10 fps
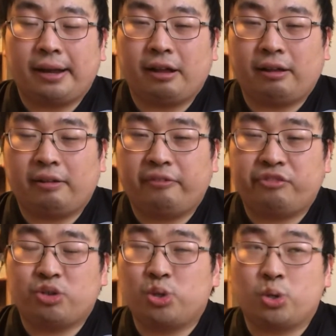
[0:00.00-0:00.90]
um,
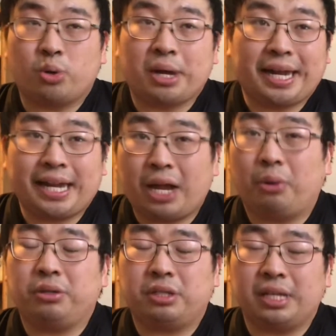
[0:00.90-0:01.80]
through Google
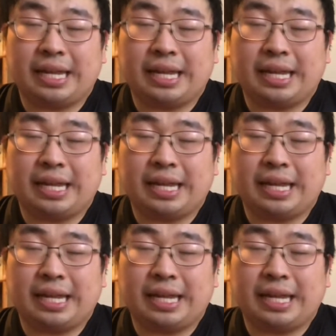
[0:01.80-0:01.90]
Hangouts.